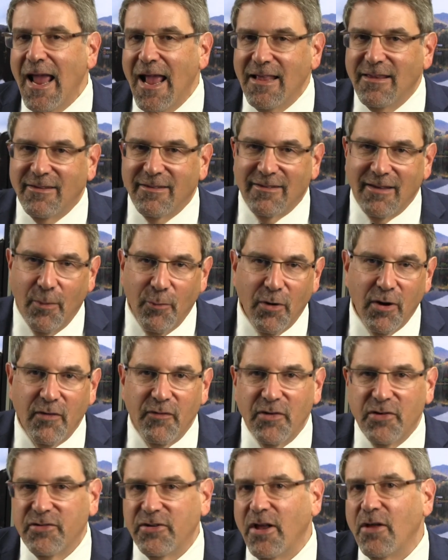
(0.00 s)
it's somewhat
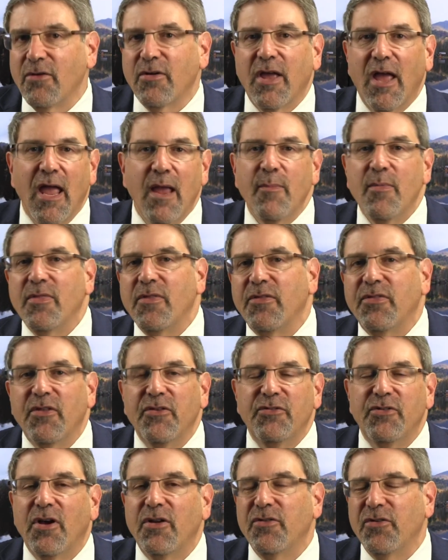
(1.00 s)
of a shell game in that
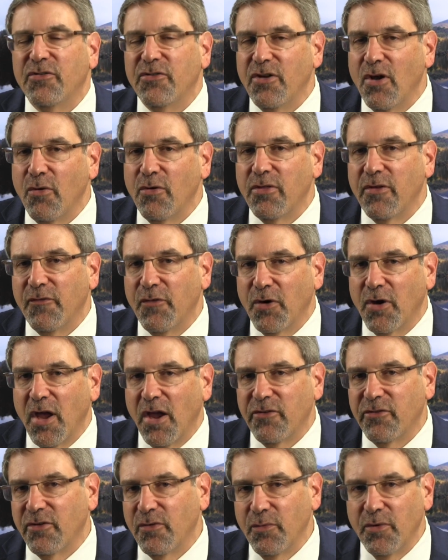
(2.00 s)
the judges know what the
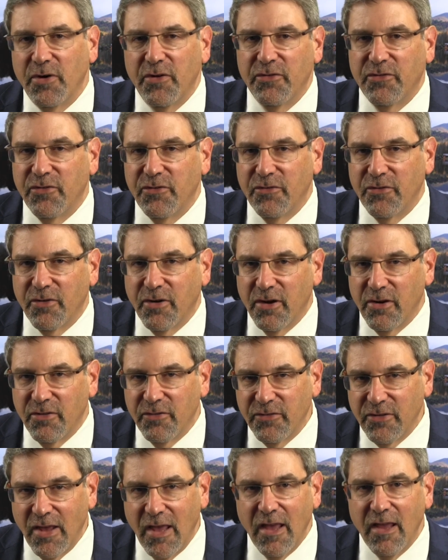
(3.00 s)
vocational witnesses are going
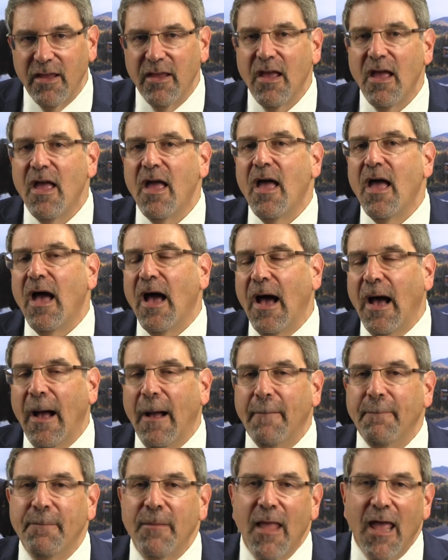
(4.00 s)
to say.
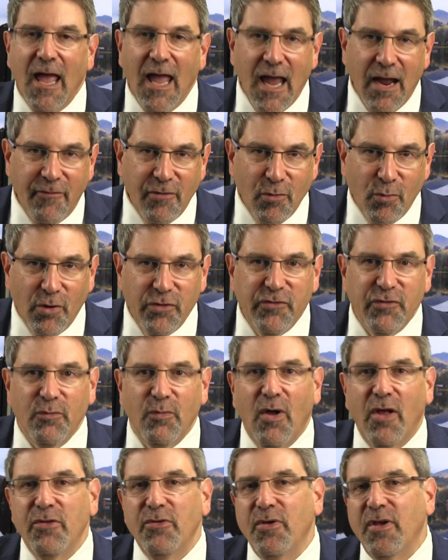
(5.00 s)
Every once
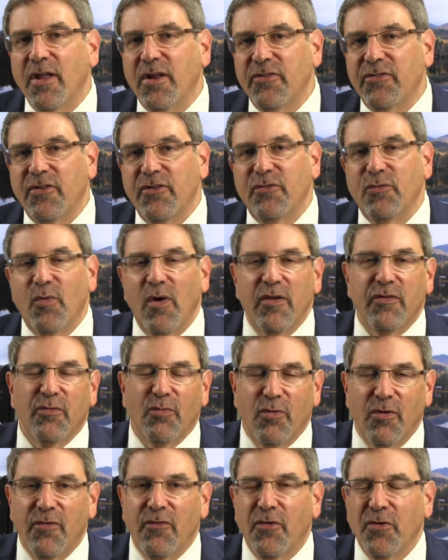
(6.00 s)
in a while you get a
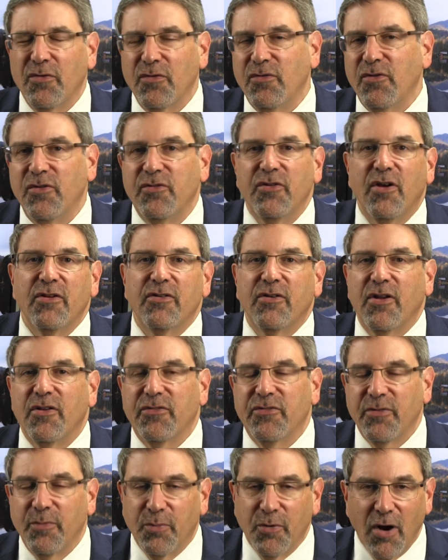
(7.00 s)
situation where the judge
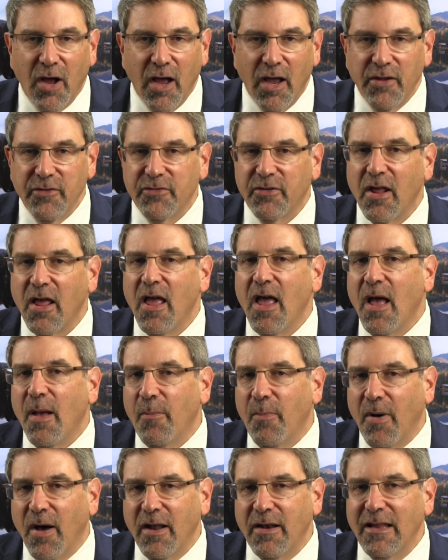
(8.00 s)
gets surprised,
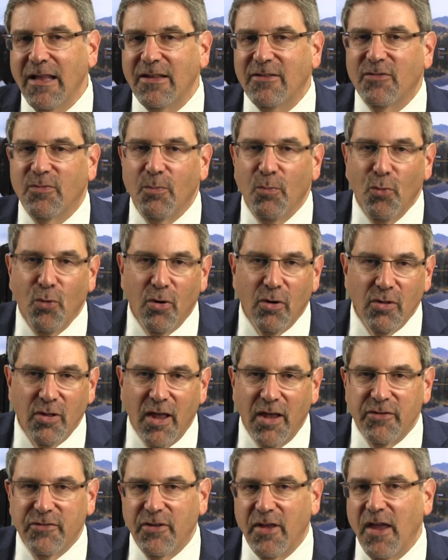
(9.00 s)
but it's more or
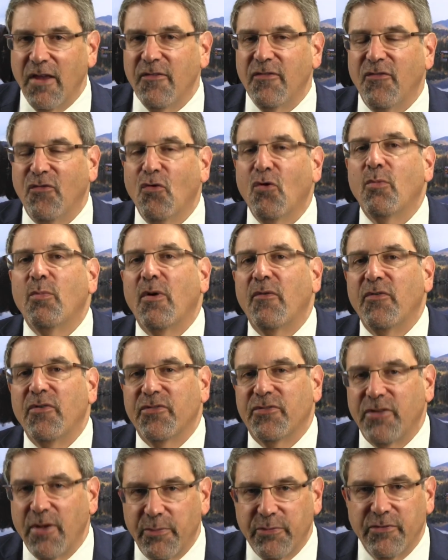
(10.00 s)
less a form
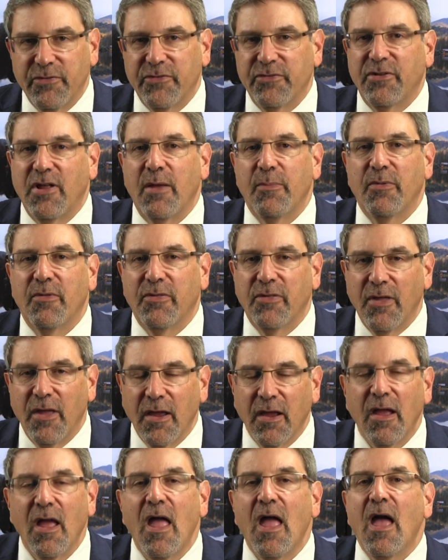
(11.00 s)
over substance type of
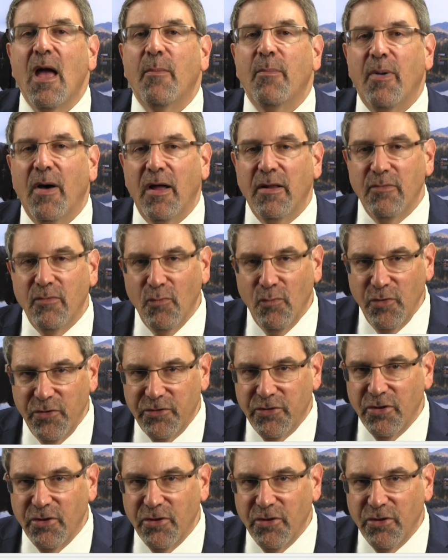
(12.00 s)
thing. But we